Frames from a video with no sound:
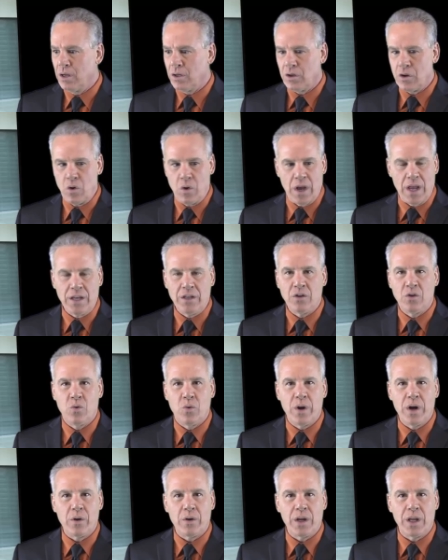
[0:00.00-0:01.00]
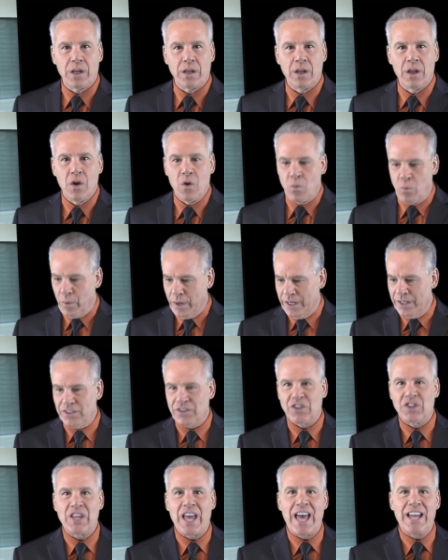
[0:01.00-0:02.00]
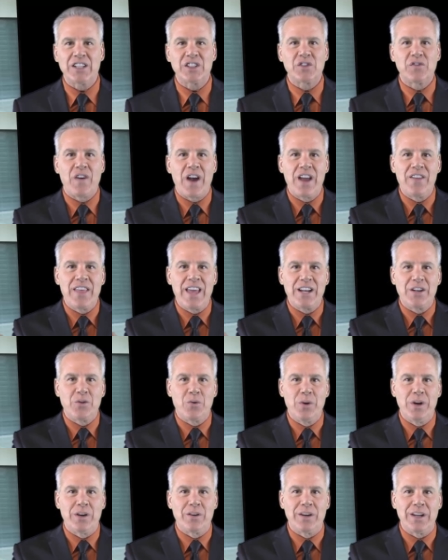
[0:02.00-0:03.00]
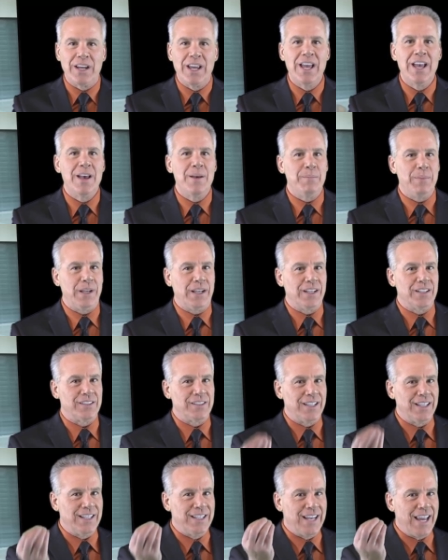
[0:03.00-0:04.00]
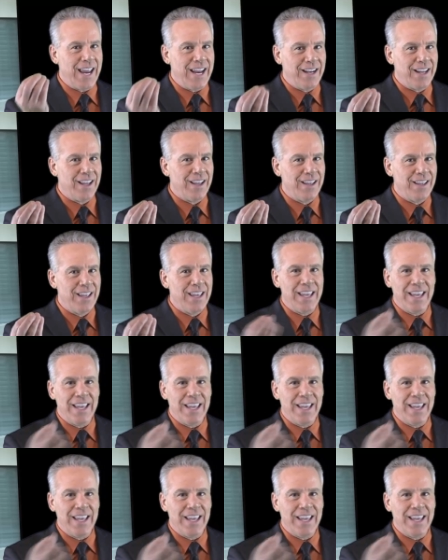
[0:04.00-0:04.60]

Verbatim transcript: Go ahead and query it. We can satisfy that query because the data